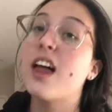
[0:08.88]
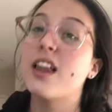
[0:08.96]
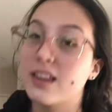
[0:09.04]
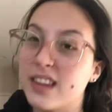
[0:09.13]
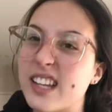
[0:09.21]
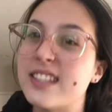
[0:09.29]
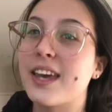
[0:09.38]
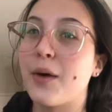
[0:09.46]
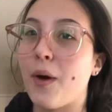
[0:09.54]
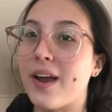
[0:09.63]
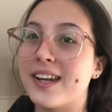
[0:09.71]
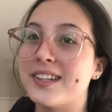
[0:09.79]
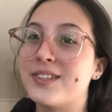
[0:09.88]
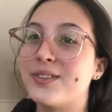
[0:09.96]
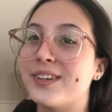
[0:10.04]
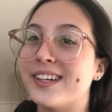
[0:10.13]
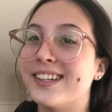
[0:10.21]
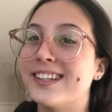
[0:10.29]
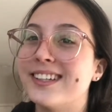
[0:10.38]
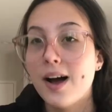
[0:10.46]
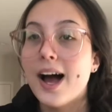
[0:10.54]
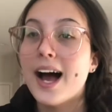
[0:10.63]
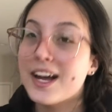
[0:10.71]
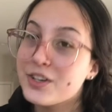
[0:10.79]
Let's get right into it.
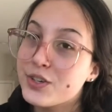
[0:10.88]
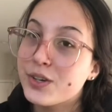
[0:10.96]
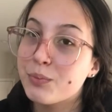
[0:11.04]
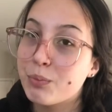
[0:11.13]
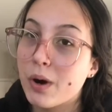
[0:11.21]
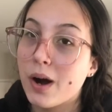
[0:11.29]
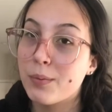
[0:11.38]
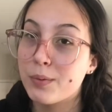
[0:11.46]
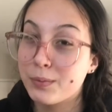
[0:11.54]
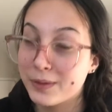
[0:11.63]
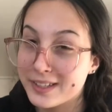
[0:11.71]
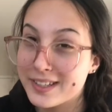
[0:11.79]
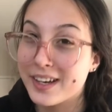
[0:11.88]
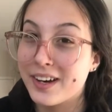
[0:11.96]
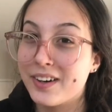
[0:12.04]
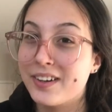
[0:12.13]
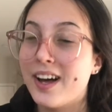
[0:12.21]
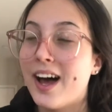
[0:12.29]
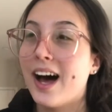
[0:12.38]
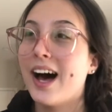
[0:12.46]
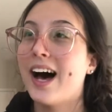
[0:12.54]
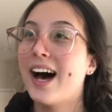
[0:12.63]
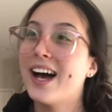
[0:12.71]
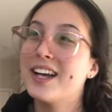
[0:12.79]
As you can probably tell,
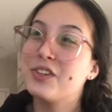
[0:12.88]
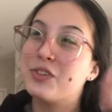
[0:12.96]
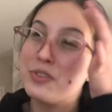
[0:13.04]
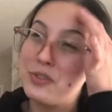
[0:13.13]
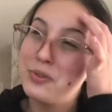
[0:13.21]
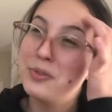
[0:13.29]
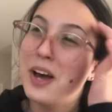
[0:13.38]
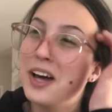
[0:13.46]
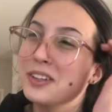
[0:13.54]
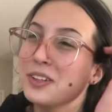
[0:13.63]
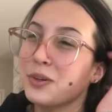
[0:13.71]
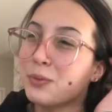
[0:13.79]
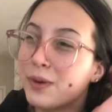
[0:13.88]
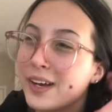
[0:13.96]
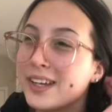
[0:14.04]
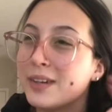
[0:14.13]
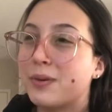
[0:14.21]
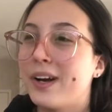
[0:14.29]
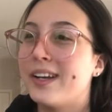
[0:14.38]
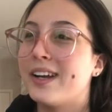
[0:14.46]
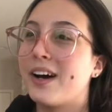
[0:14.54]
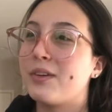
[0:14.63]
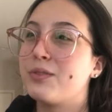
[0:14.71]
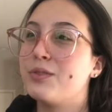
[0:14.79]
I do not look ready right
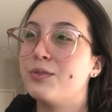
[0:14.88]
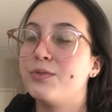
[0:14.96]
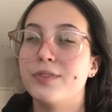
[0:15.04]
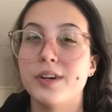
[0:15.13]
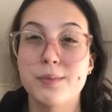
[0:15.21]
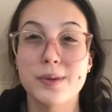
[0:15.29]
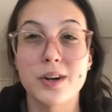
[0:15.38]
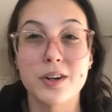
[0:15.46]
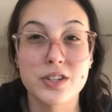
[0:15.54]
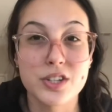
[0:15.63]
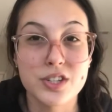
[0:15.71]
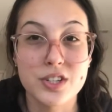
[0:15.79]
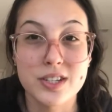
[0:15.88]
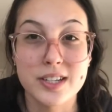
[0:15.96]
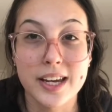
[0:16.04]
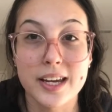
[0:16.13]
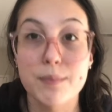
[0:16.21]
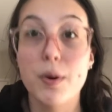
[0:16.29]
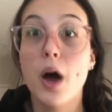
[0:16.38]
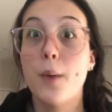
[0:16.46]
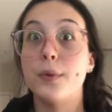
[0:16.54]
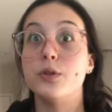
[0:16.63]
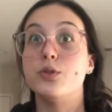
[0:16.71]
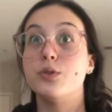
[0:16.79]
now to film an audition tape,
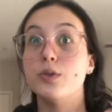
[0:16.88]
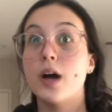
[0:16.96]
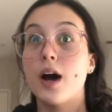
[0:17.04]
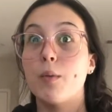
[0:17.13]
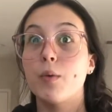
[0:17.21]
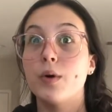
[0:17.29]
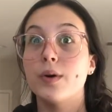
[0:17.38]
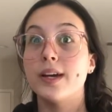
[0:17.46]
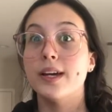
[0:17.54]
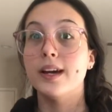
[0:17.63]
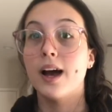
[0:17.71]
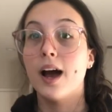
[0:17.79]
but do not worry,